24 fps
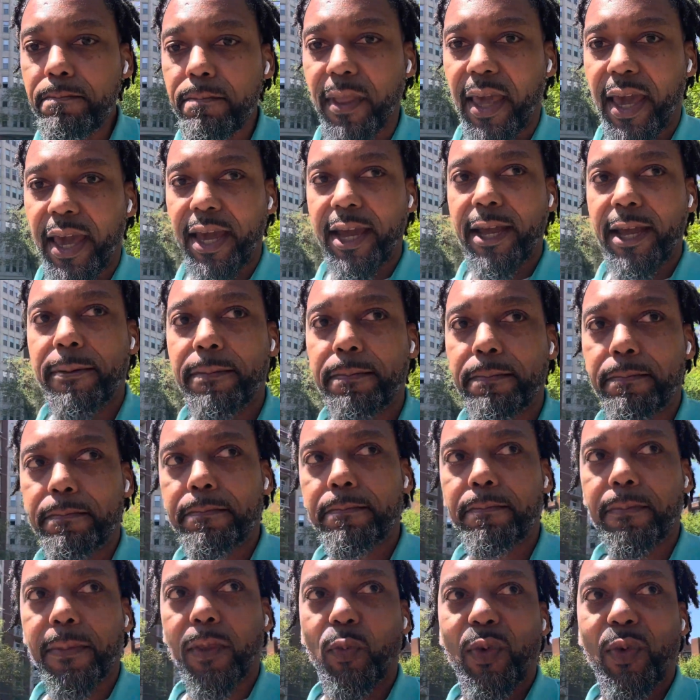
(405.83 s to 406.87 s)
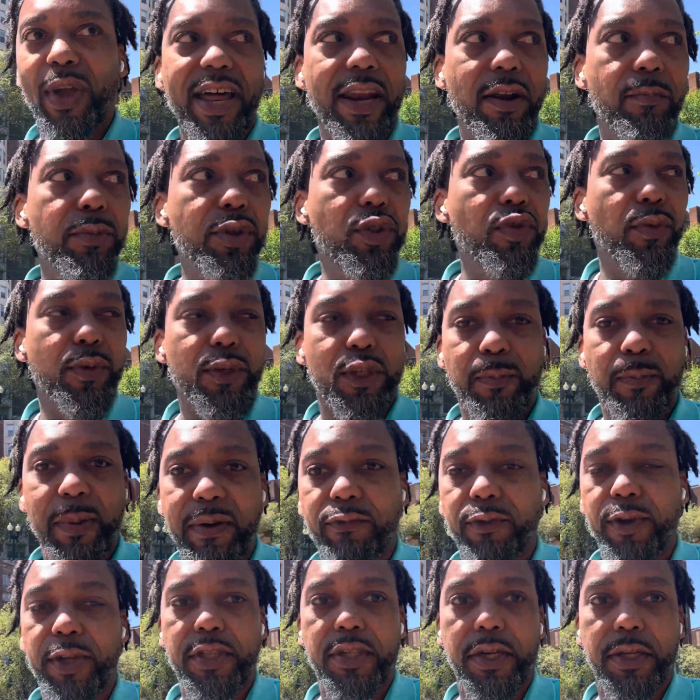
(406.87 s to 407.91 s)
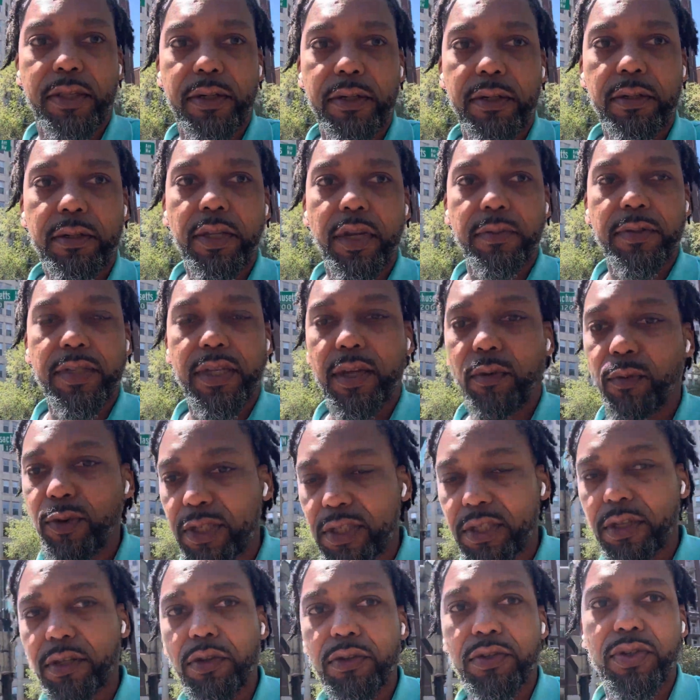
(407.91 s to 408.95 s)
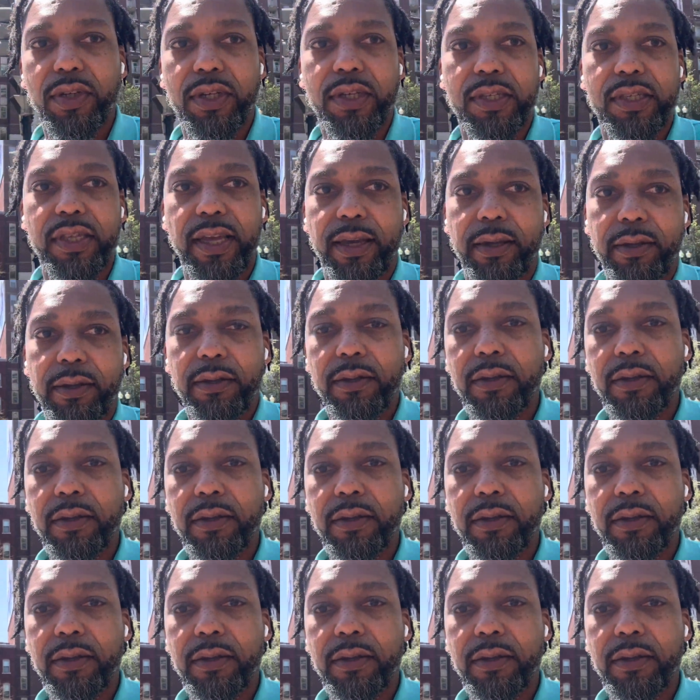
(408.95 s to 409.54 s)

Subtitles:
And we had a mutual respect for each other. You know what I'm saying? We still do to this day.